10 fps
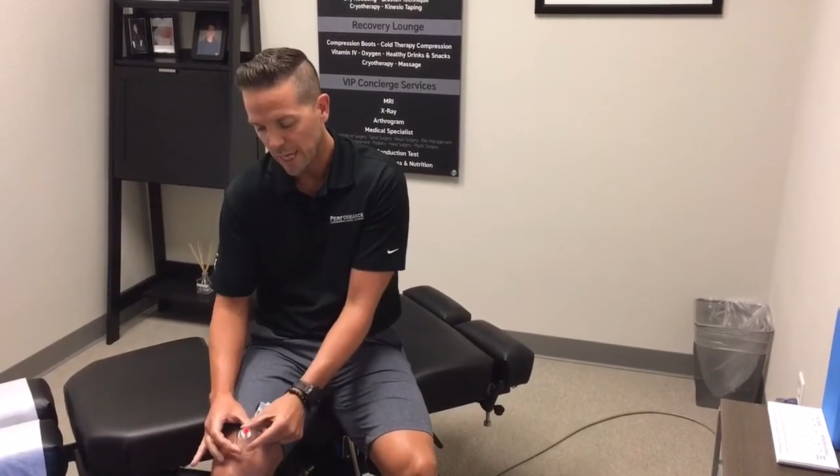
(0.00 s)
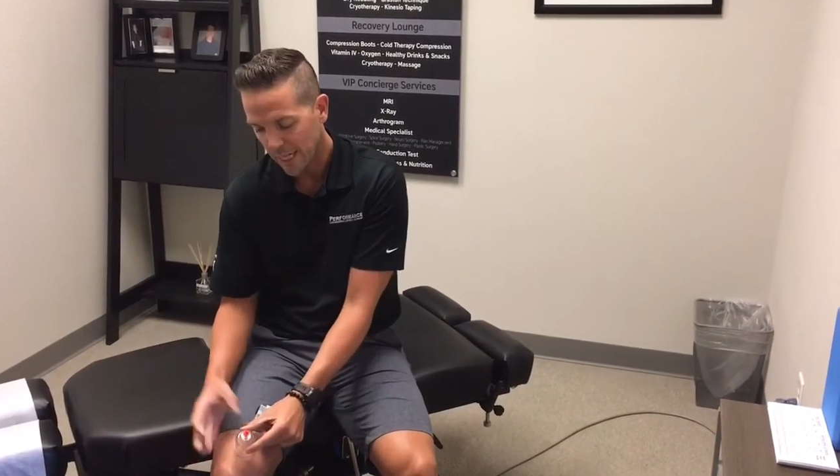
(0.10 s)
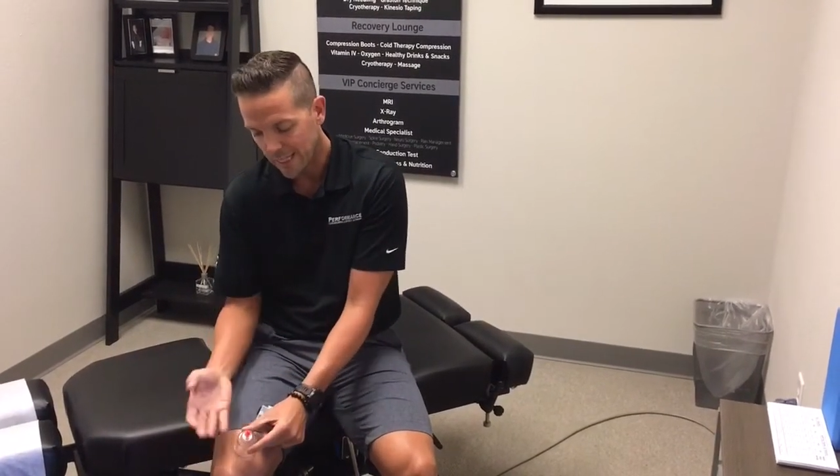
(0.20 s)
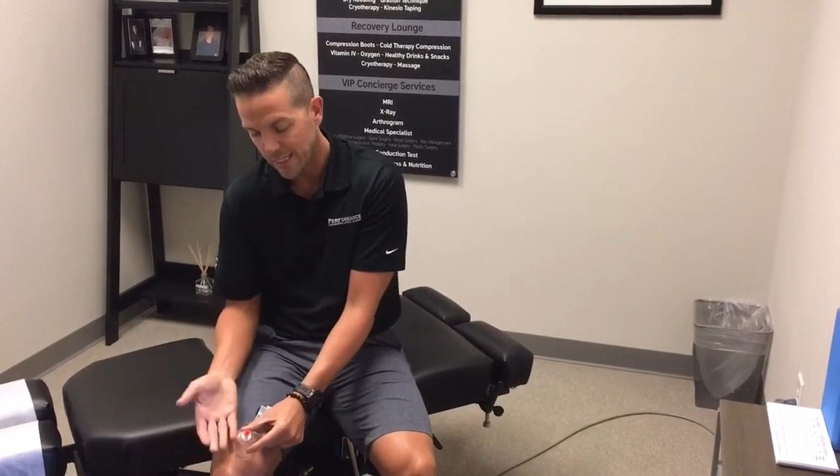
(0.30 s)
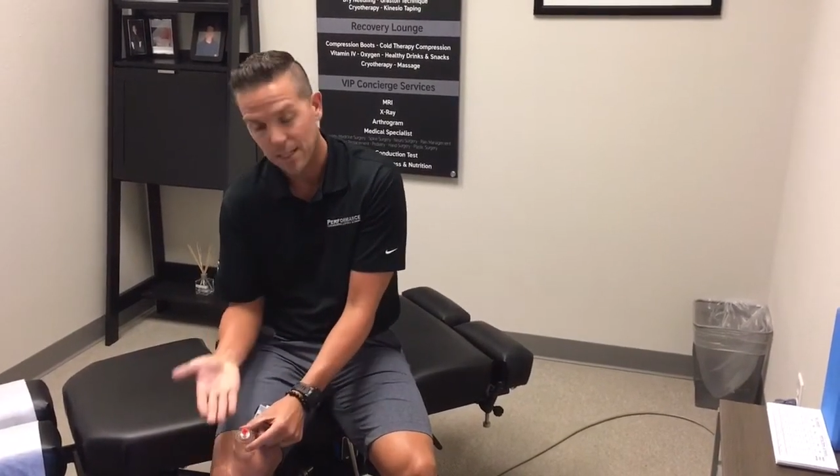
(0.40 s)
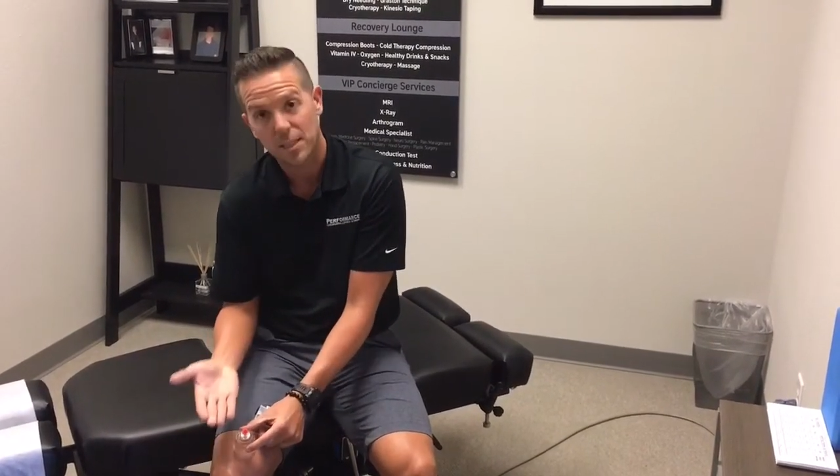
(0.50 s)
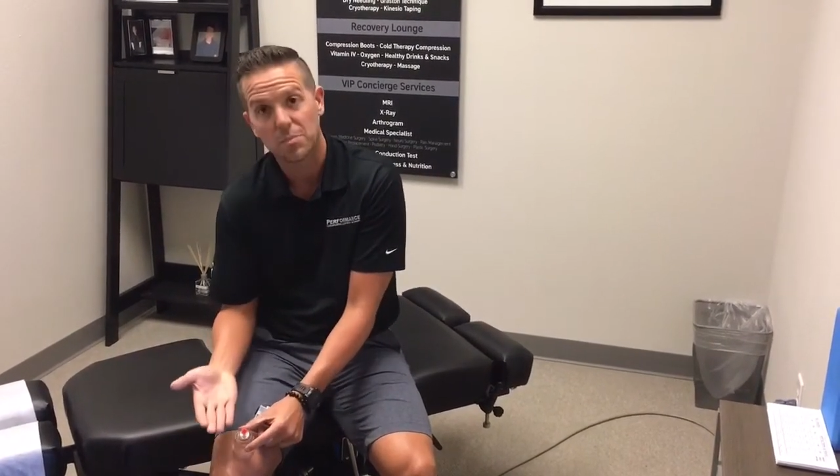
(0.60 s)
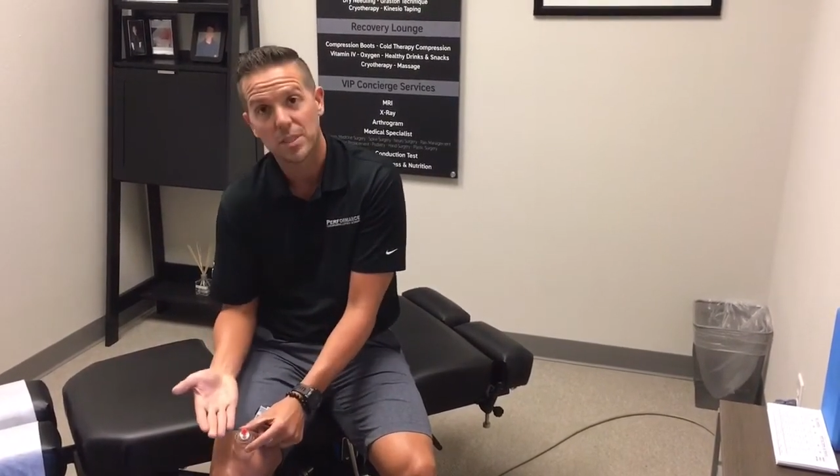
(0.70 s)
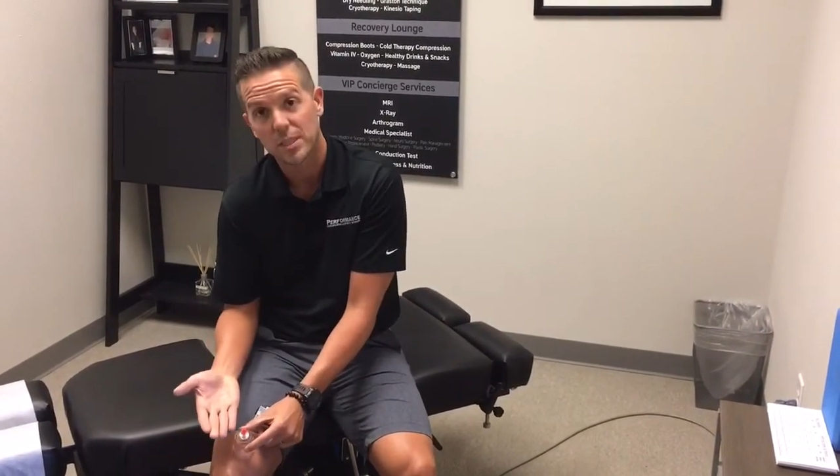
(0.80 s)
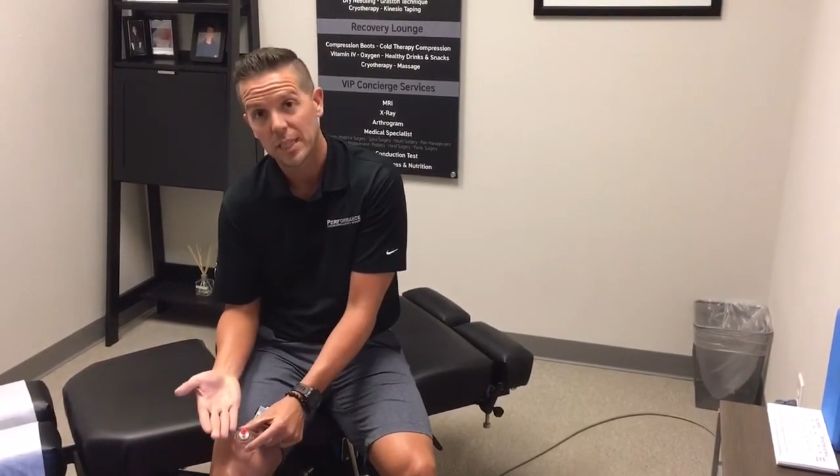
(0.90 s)
it sucks
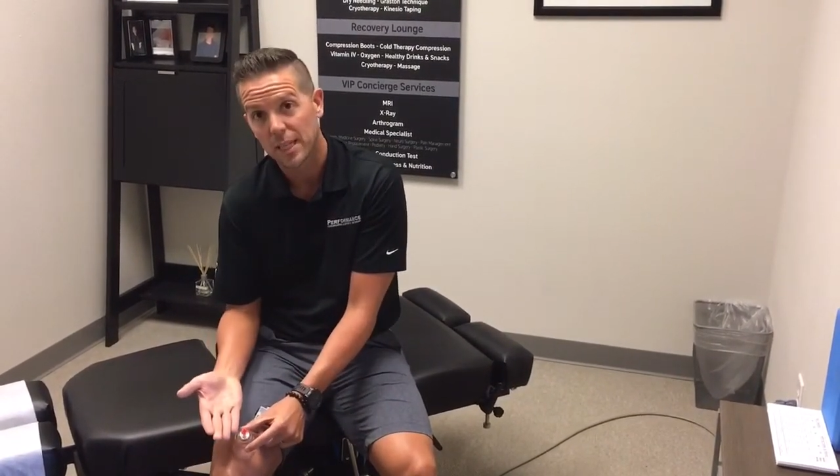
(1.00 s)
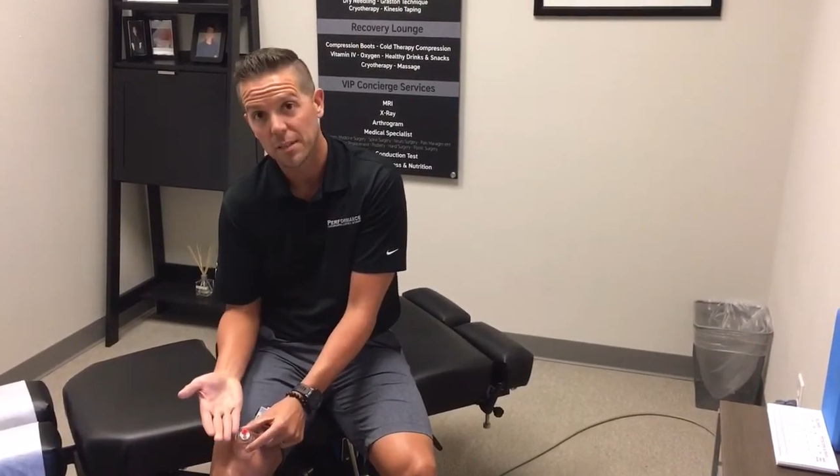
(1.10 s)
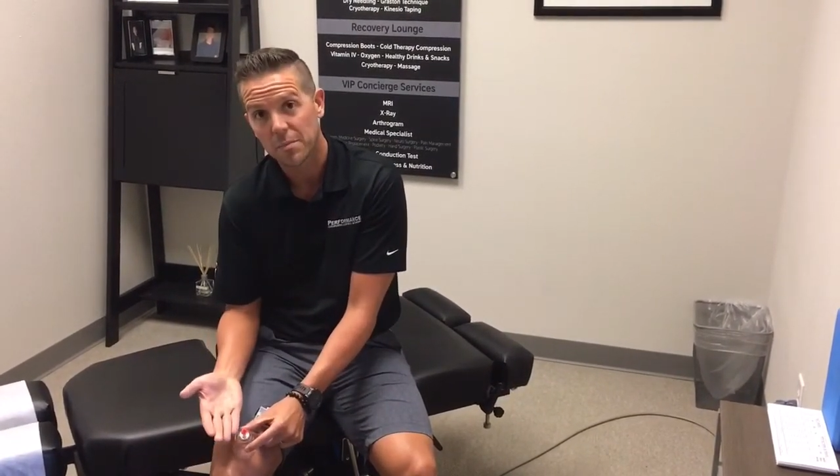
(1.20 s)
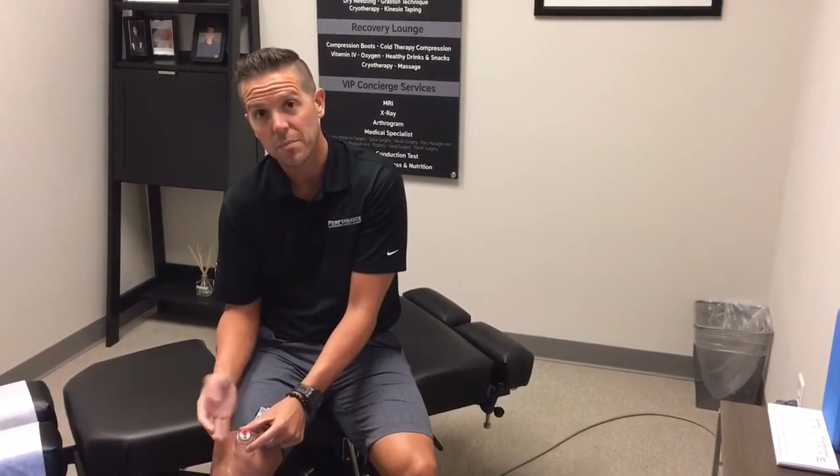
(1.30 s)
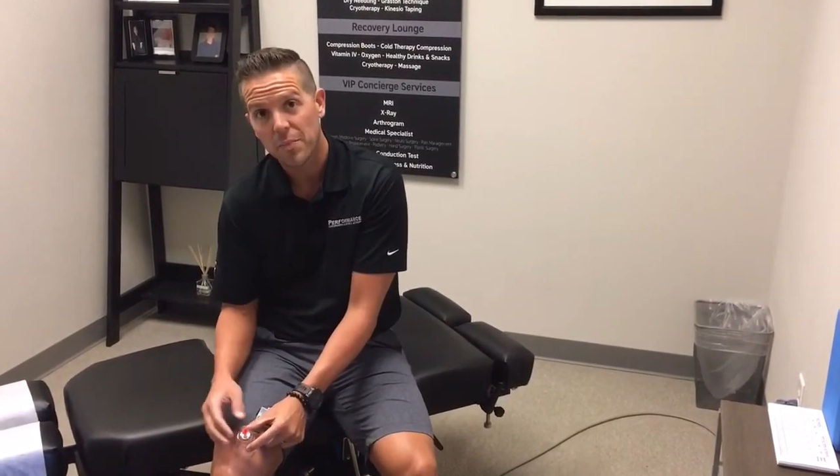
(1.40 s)
up the skin,